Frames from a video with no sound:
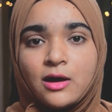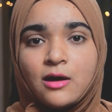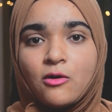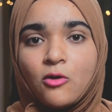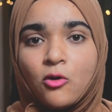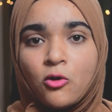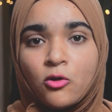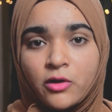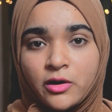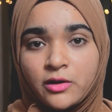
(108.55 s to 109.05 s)

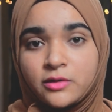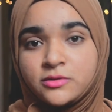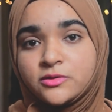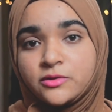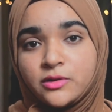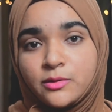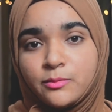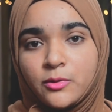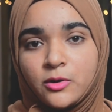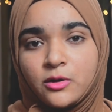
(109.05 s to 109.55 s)
aura to
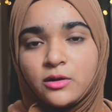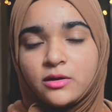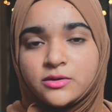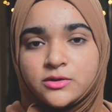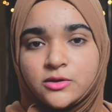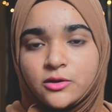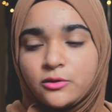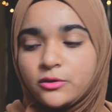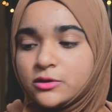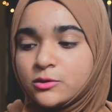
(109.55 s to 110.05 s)
the book,
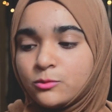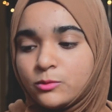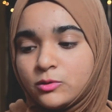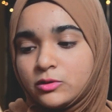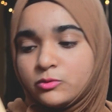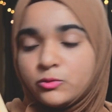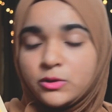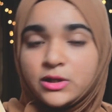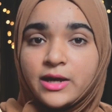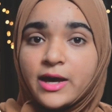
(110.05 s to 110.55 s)
so you will
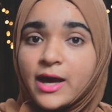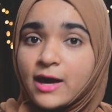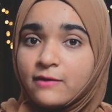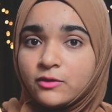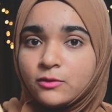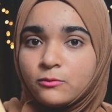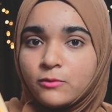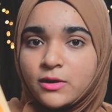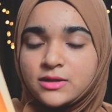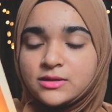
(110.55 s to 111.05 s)
really have a
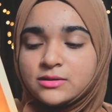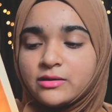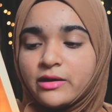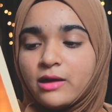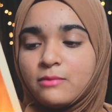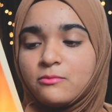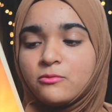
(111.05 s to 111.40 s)
great time